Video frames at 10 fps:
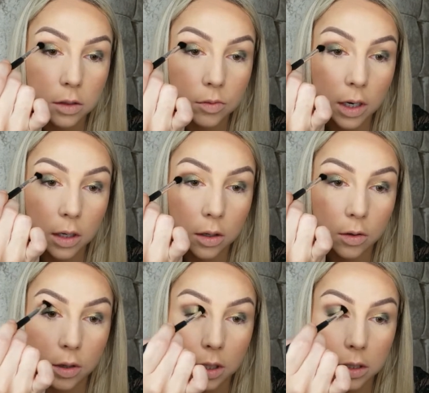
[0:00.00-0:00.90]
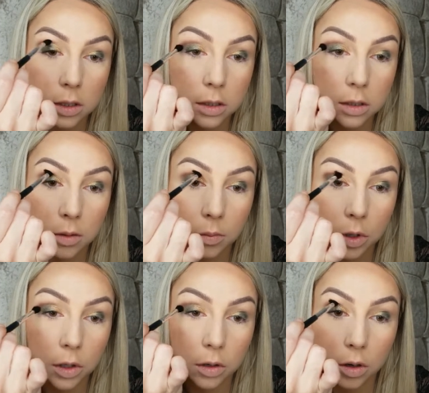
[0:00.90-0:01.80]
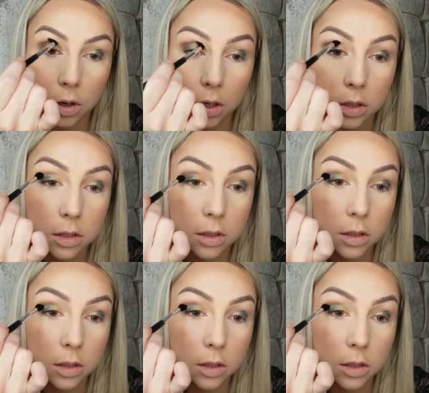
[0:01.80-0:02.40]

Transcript: Right in the crease and pull it across